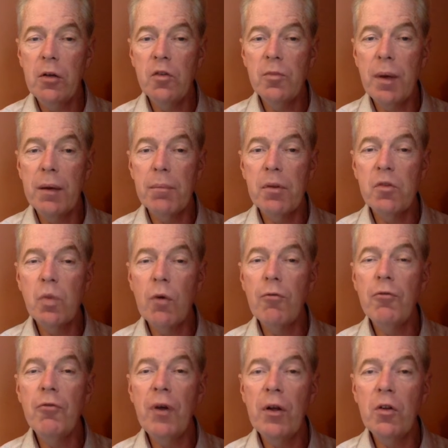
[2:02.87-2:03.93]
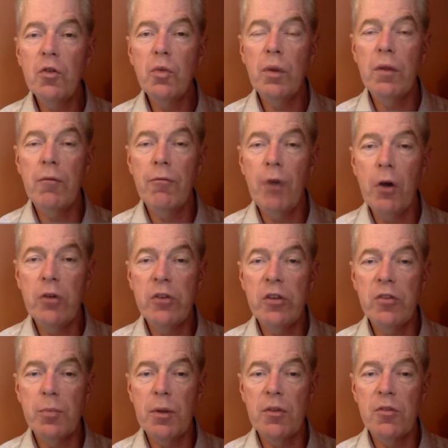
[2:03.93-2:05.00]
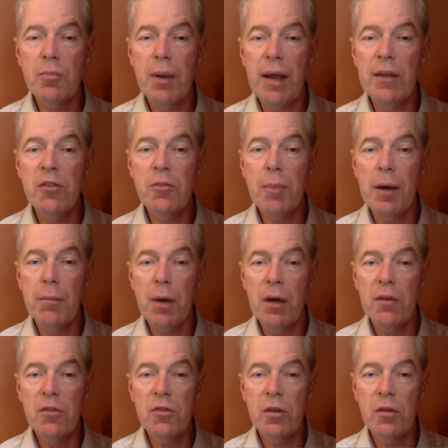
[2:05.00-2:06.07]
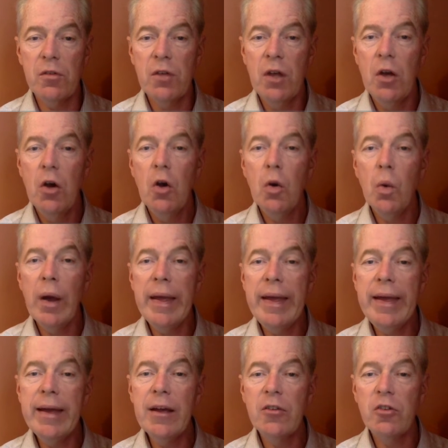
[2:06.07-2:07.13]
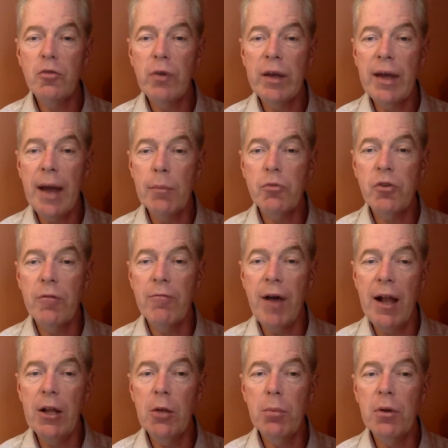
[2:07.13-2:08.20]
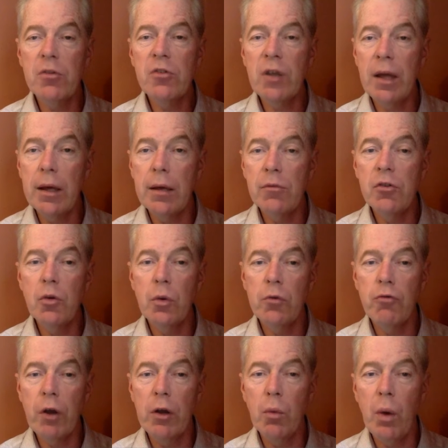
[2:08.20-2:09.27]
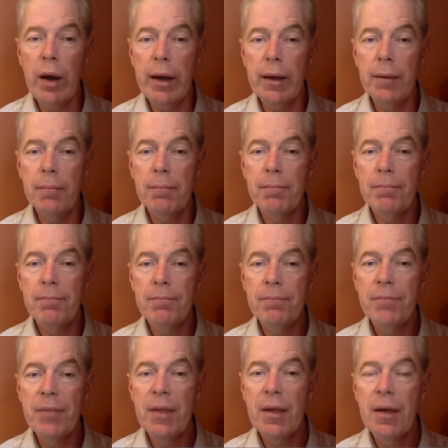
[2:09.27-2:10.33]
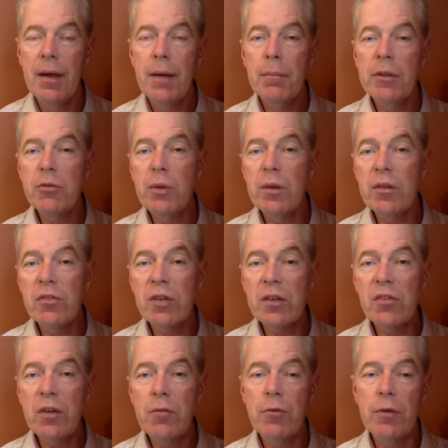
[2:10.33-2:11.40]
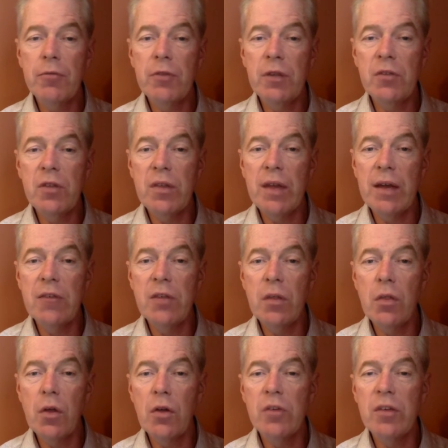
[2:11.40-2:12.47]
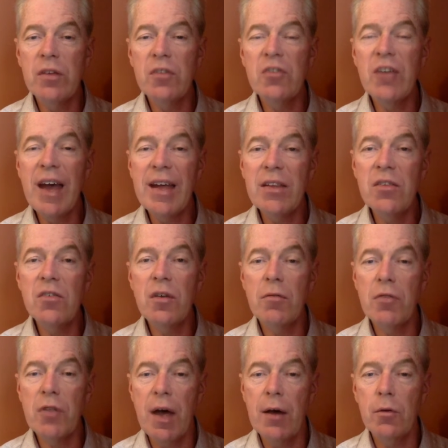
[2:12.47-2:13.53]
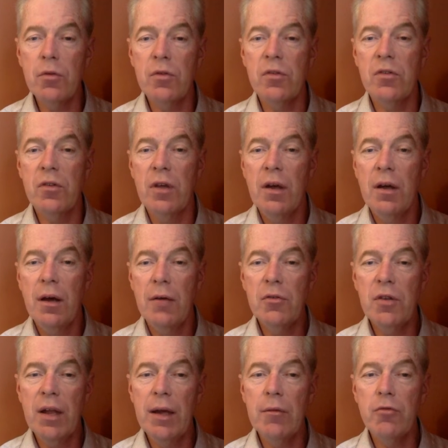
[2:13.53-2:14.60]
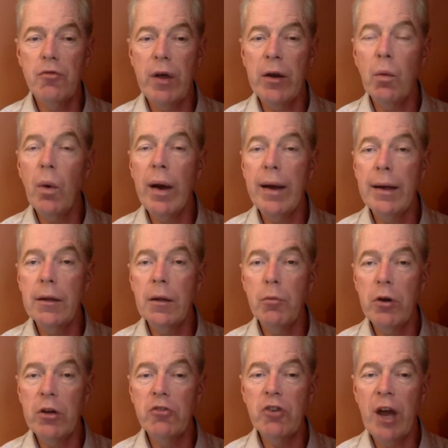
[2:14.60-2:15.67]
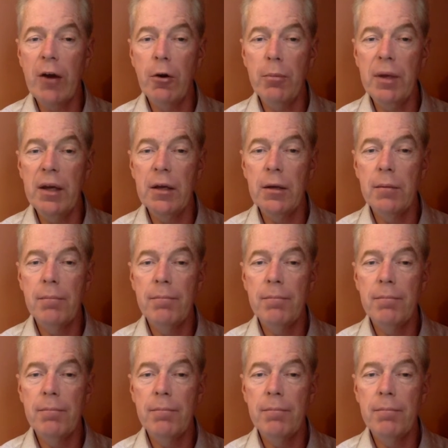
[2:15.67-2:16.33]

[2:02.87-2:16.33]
newspapers were filled with advertisements placed by masters who were eager to recapture valuable slaves who had run away. Between the 1650s and the 1830s, tens of thousands of slaves ran away in the British Caribbean.